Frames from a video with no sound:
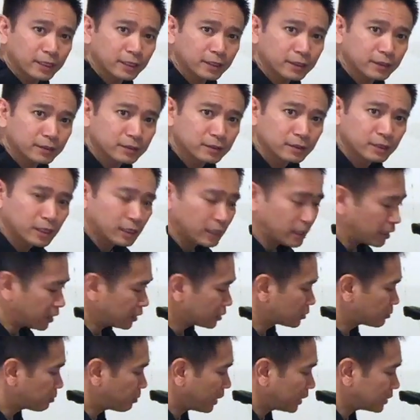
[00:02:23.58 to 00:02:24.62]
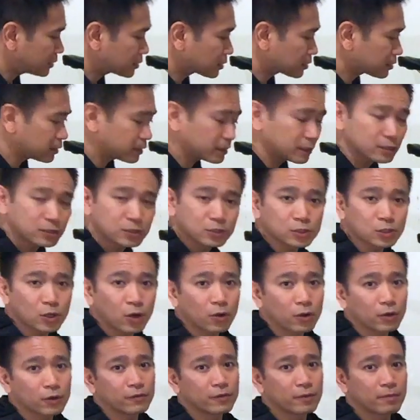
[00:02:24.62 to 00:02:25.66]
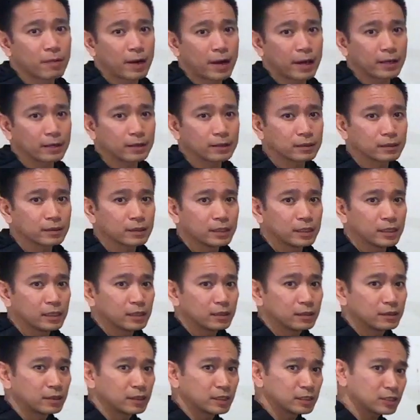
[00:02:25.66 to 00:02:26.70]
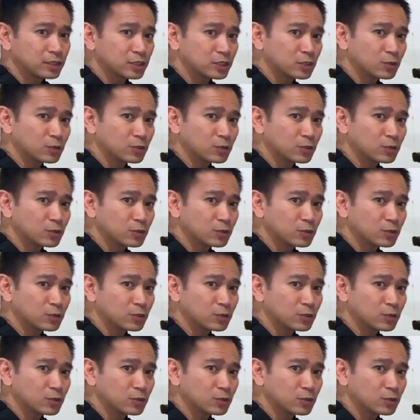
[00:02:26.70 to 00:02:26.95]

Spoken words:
here is basically the soul of the bike. This